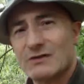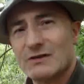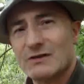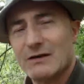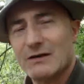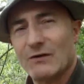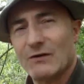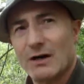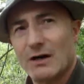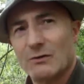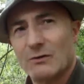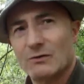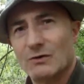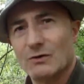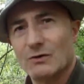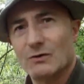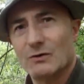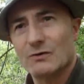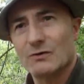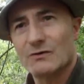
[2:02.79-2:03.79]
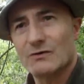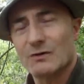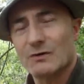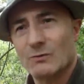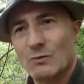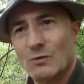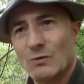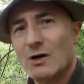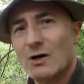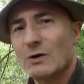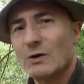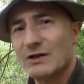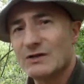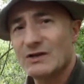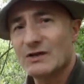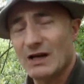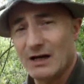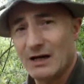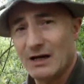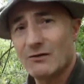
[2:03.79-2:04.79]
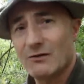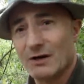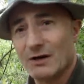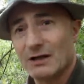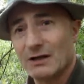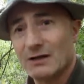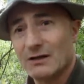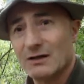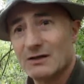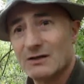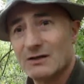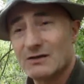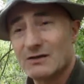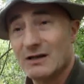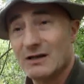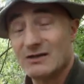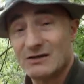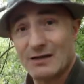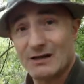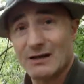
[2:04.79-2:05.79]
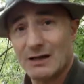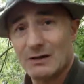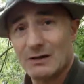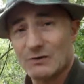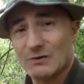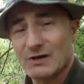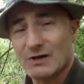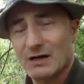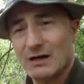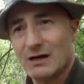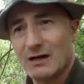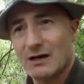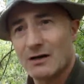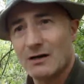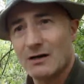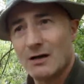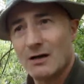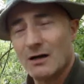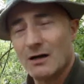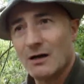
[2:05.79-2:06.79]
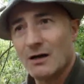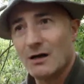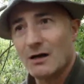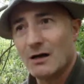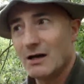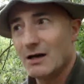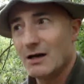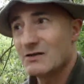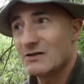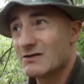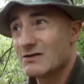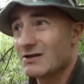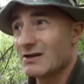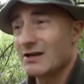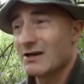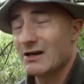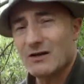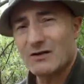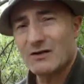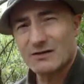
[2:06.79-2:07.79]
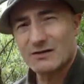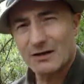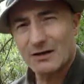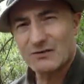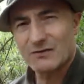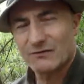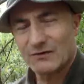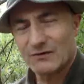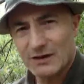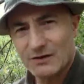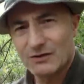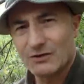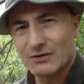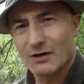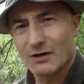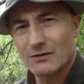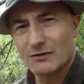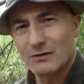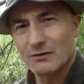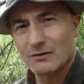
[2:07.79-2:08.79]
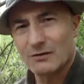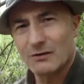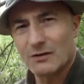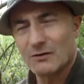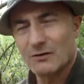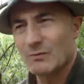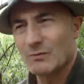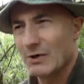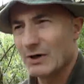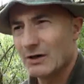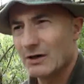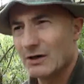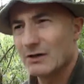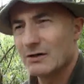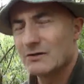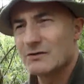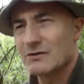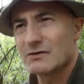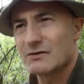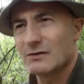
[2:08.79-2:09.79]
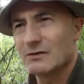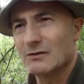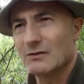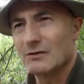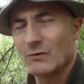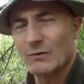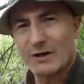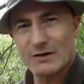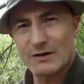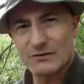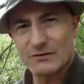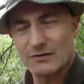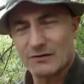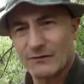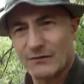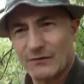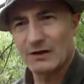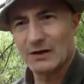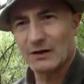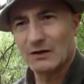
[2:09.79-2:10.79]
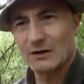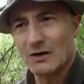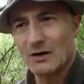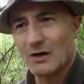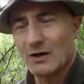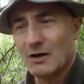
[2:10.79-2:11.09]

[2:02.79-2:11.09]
savour the outdoors, and while his hearing is he's still able to hear, is to hear the sounds of nature, you know, birds and all that sort of thing.